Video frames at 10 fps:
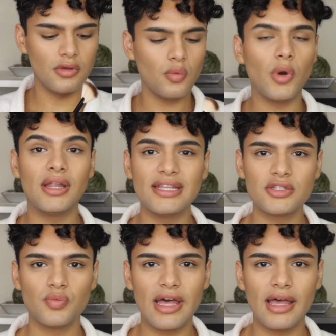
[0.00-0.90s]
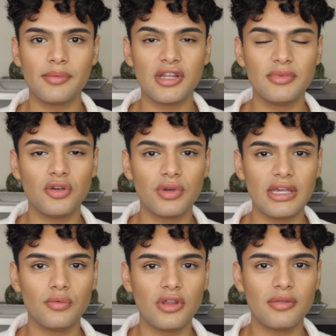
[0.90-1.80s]
While it's wet, I'm gonna be going
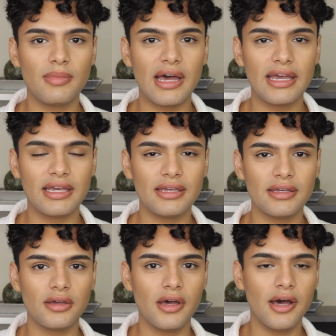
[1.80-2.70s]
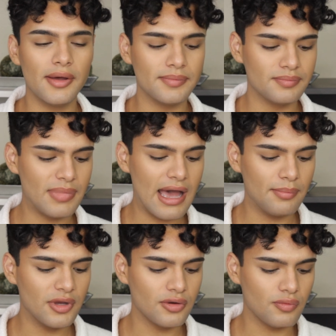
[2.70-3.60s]
in with my
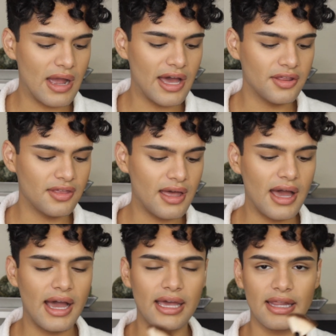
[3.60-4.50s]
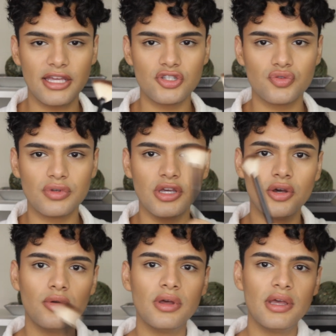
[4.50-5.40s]
Pat McGrath highlight
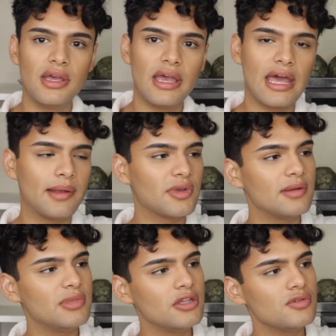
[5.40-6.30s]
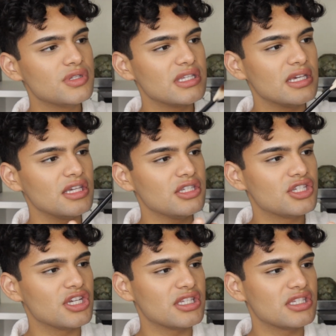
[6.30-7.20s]
trio, and I'm gonna be using
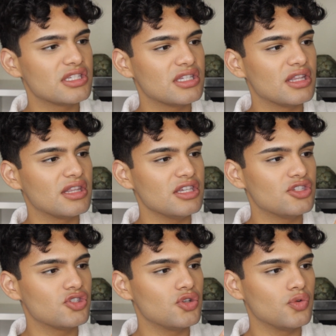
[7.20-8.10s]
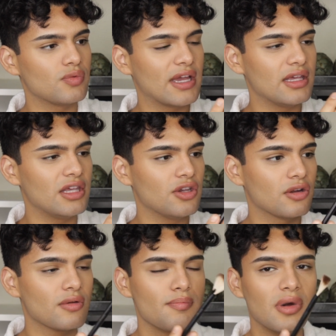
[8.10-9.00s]
just these two right
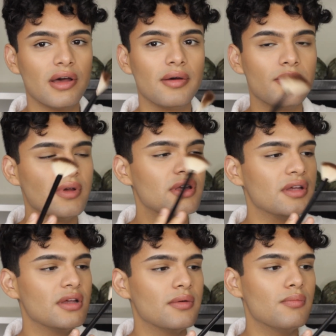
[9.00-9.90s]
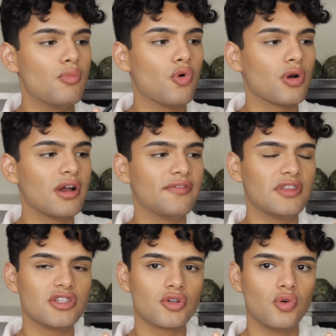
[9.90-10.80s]
here, but more of
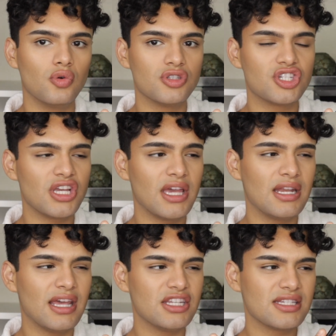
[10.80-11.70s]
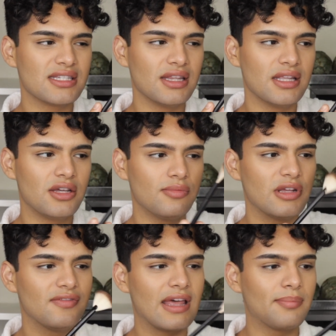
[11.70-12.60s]
this gold shade and just a little
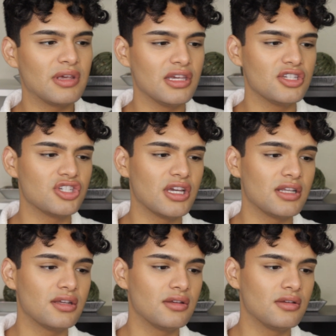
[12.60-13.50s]
bit of that pink shade.